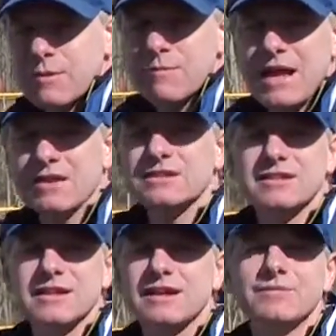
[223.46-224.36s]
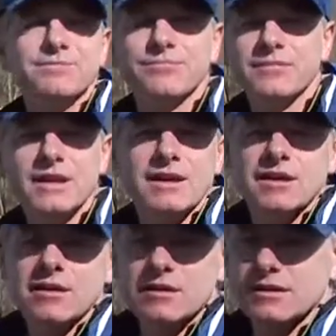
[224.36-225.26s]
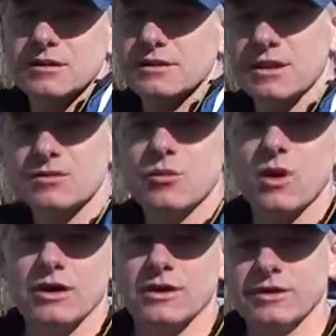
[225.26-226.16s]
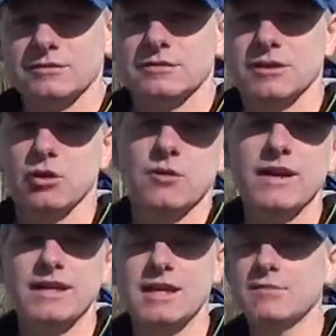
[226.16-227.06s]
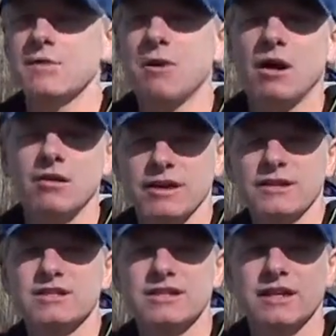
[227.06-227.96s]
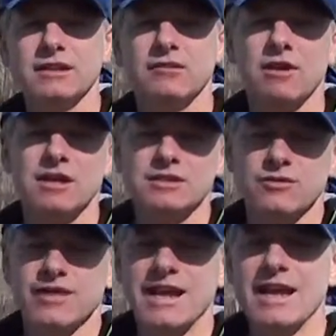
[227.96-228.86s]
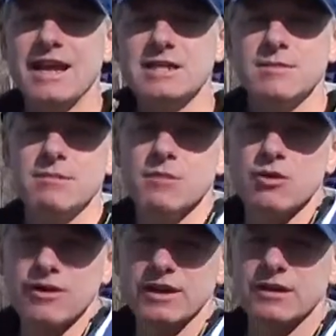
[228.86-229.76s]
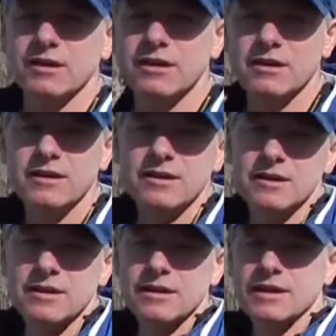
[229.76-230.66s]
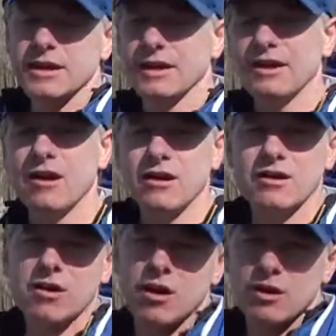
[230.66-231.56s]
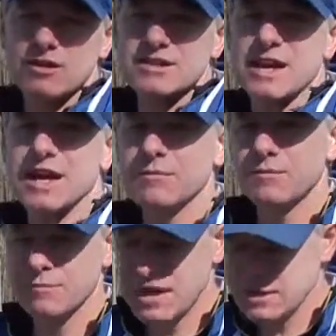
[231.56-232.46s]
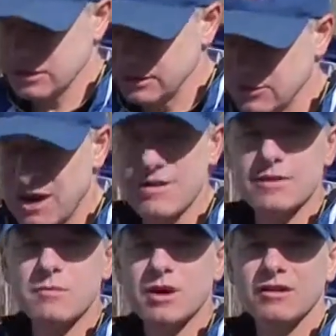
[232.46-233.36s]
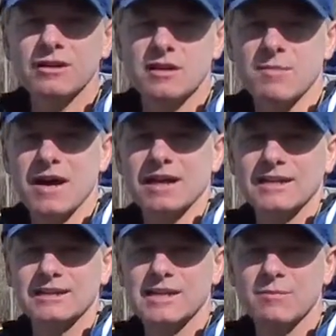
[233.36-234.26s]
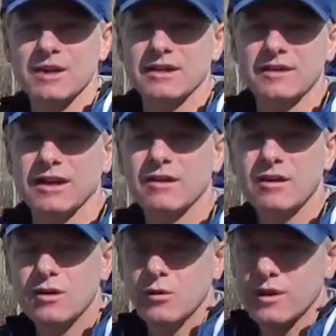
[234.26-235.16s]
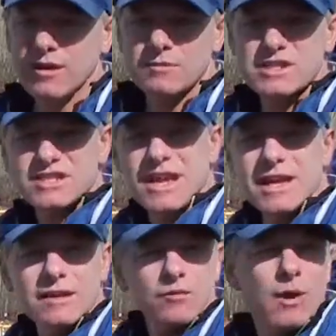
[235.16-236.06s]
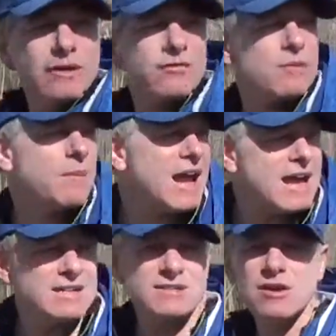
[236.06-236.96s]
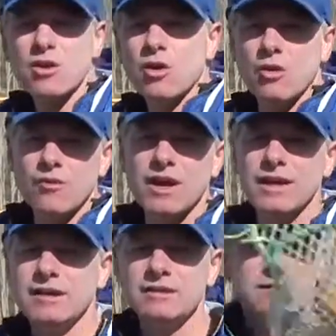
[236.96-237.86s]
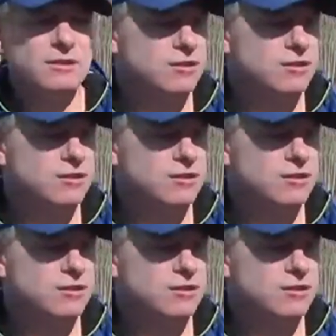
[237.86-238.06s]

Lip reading: keep it balanced in there. It doesn't work. The only way to keep the ball in your stick in lacrosse is for that head to be moving in an arc all the time, basically driving the ball into the pocket and keeping it there. Whether I'm just standing waiting for a pass or running,